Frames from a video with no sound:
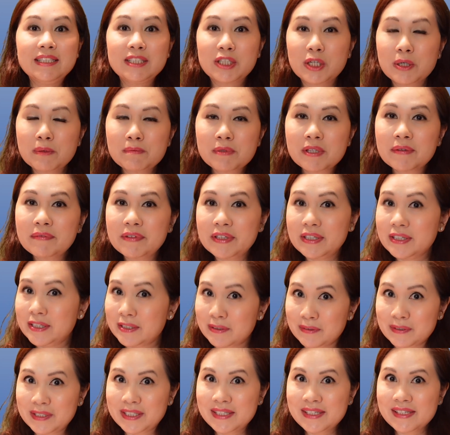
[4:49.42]
terms of
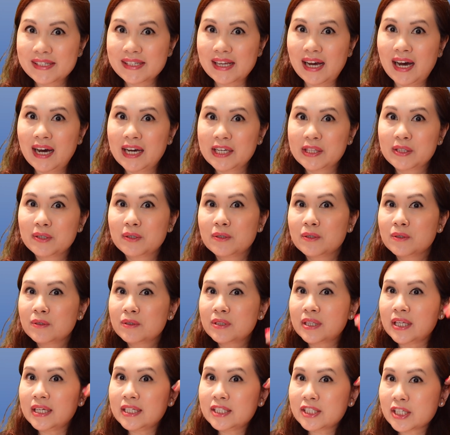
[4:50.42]
earrings, either
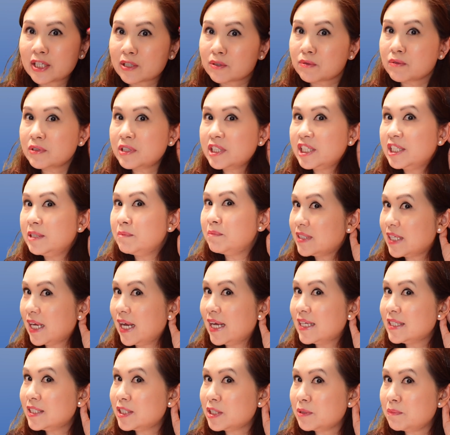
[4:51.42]
they generally
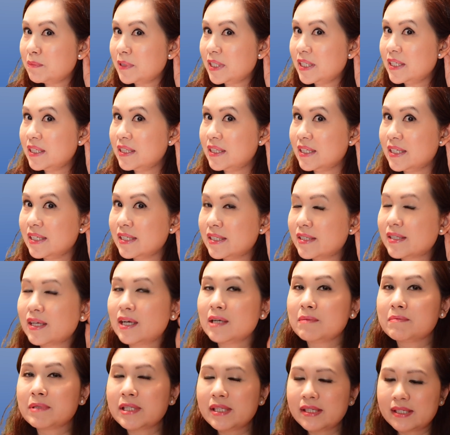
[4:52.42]
tend to be these
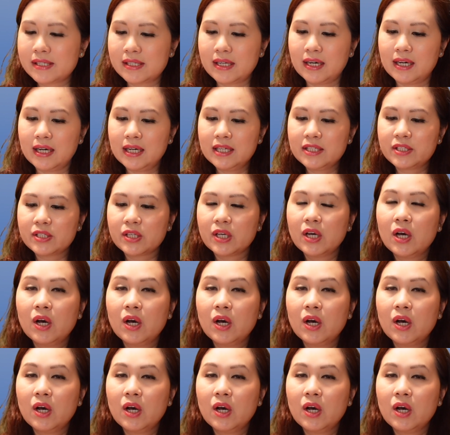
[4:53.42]
diamond studs